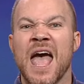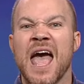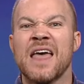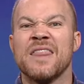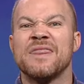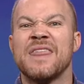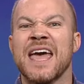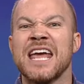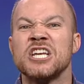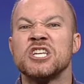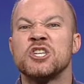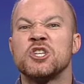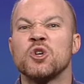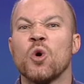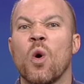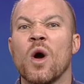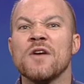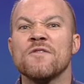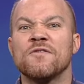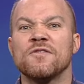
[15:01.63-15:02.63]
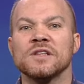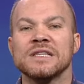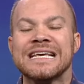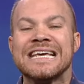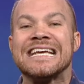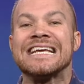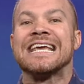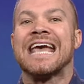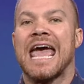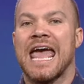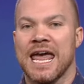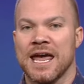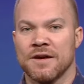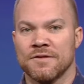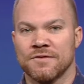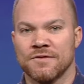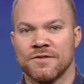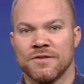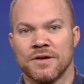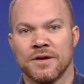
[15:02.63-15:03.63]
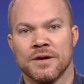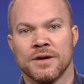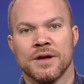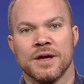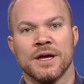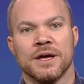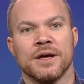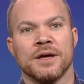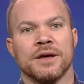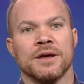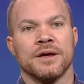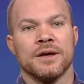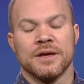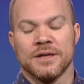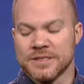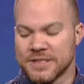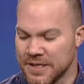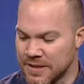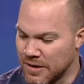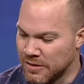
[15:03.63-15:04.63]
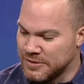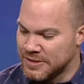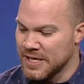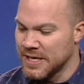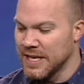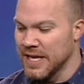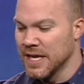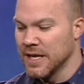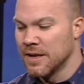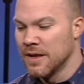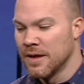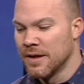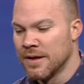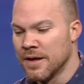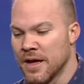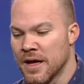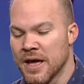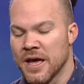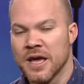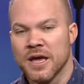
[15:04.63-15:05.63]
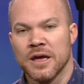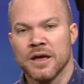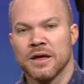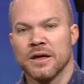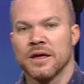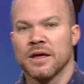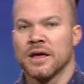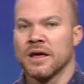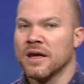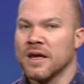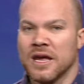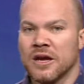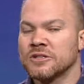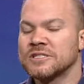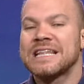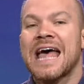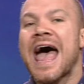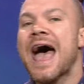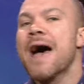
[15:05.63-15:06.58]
they joyfully gave to those in need. Here's the